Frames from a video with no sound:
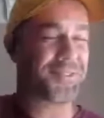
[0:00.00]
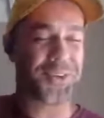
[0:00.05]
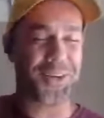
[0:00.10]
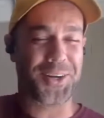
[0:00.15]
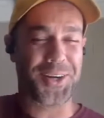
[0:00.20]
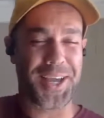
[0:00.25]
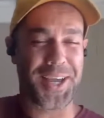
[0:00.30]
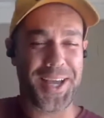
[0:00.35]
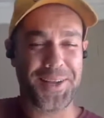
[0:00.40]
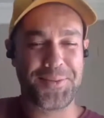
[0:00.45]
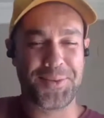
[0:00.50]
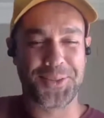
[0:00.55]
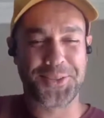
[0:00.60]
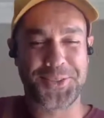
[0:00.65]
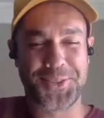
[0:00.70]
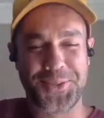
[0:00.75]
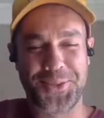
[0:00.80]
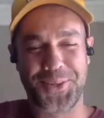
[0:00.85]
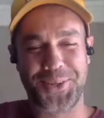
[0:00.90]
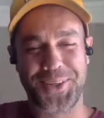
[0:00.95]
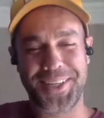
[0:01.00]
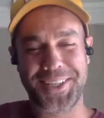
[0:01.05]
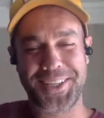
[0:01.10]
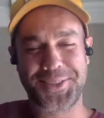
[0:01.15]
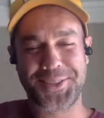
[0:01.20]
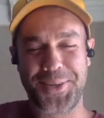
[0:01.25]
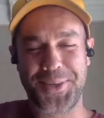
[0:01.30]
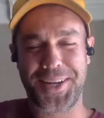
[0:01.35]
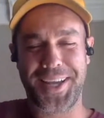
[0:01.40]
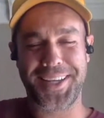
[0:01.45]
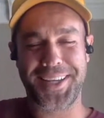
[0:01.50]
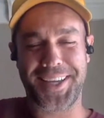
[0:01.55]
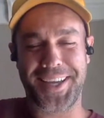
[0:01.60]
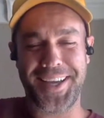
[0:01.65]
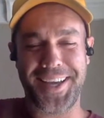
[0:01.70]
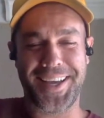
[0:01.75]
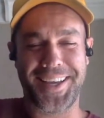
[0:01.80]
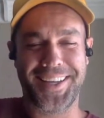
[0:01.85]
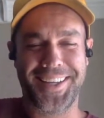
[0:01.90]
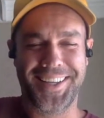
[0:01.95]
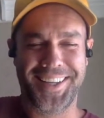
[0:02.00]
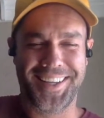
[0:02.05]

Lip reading: for an animal story. That's what I got.